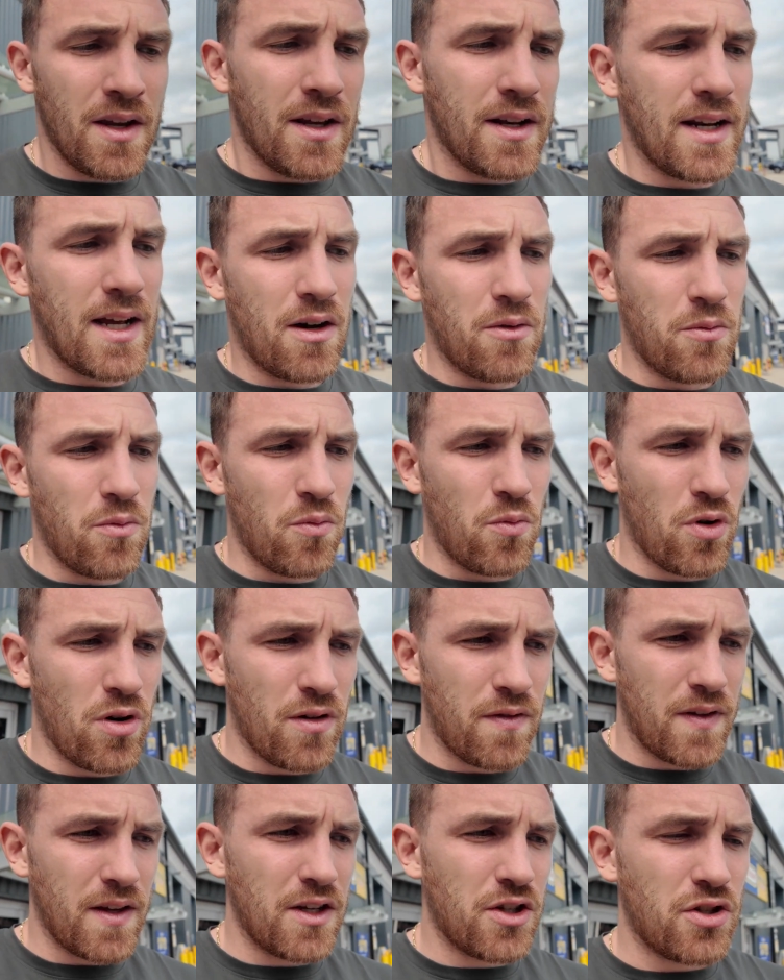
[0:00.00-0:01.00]
Now, one
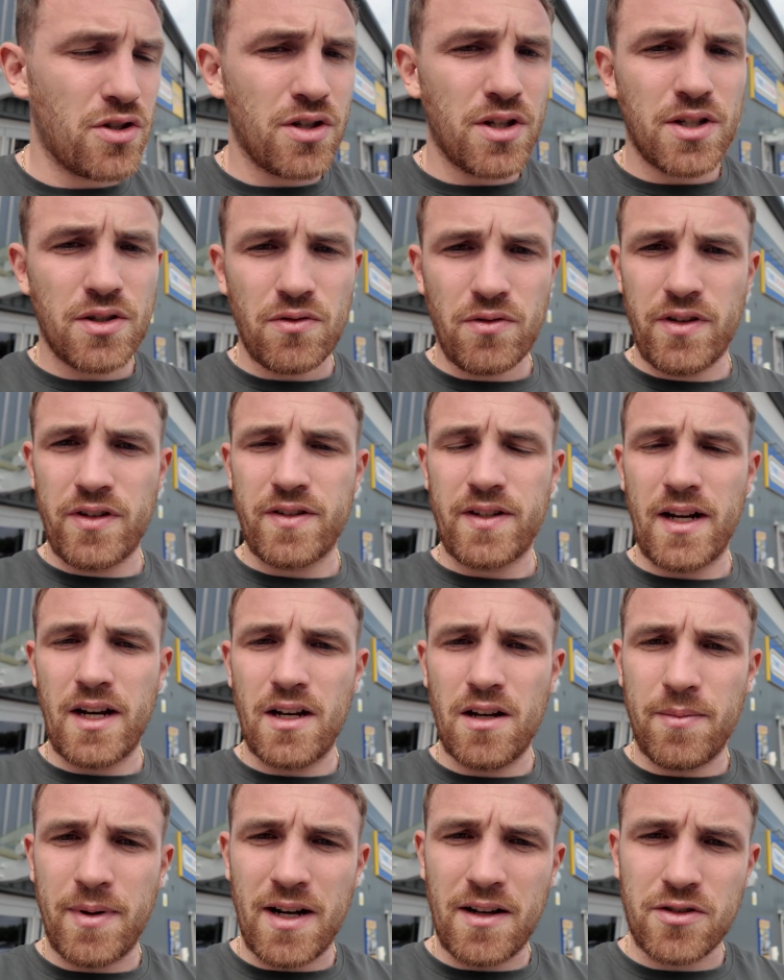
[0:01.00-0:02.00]
of the things you need to
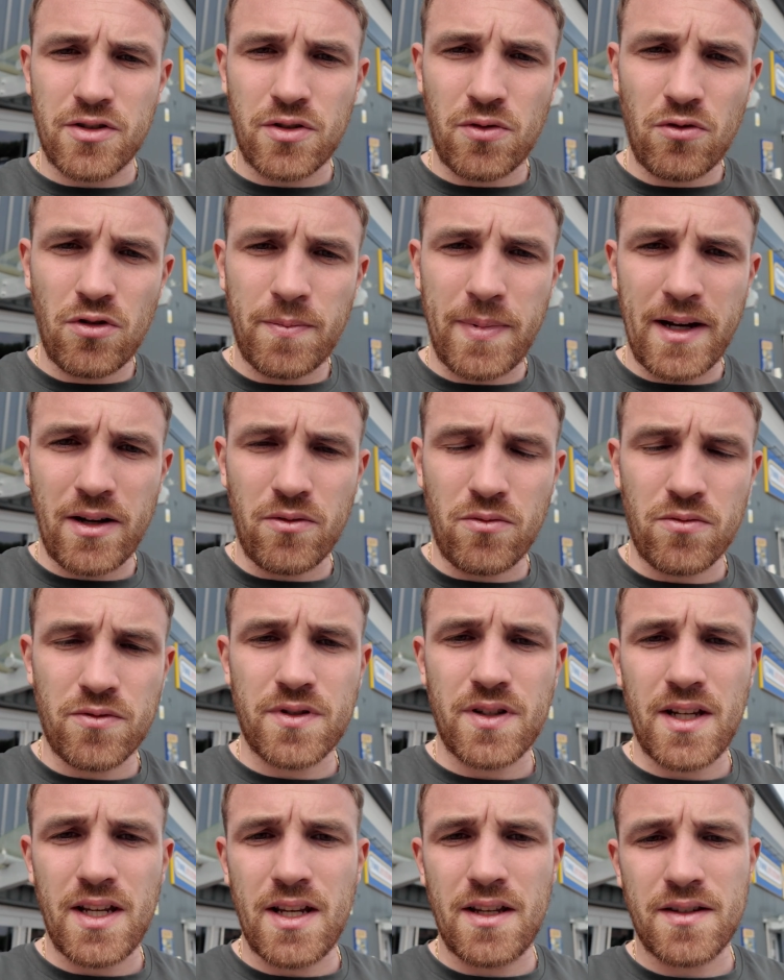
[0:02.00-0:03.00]
understand about solar
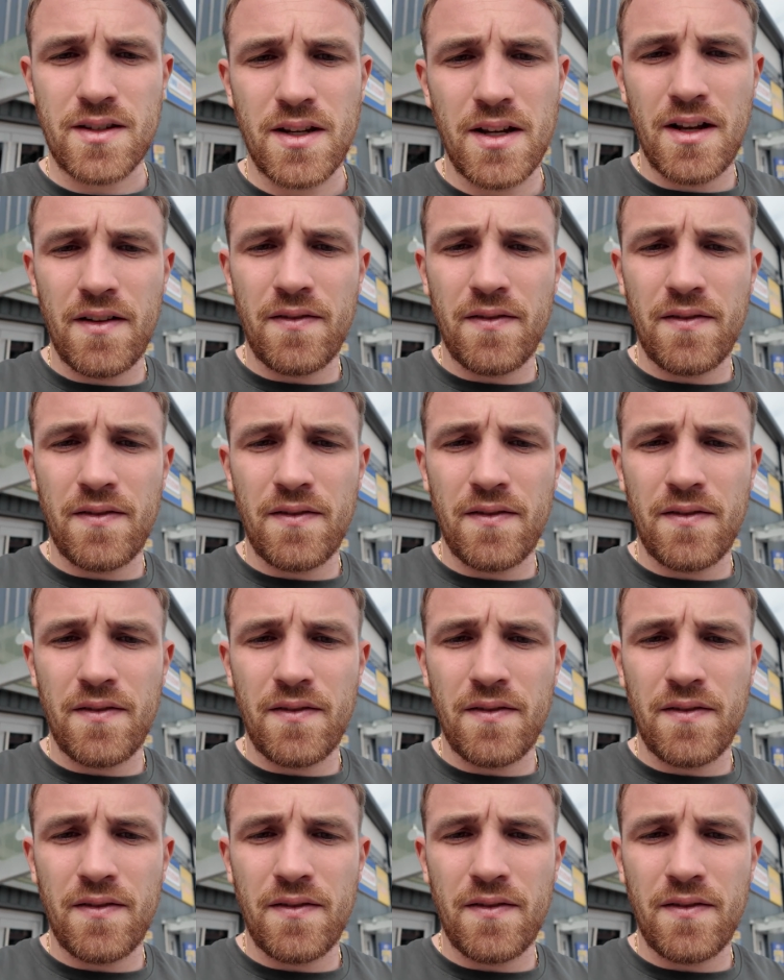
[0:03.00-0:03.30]
panels is